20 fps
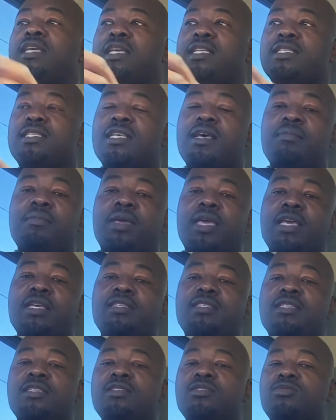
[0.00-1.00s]
in some
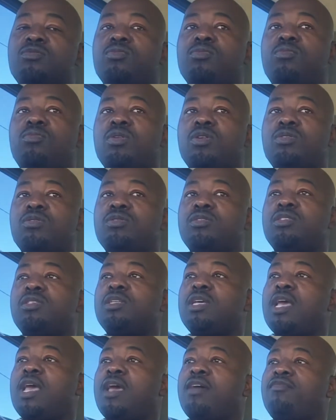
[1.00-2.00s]
cases,
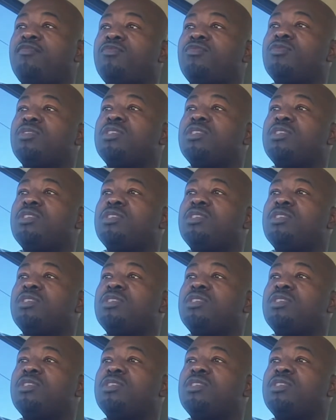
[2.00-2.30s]
would have to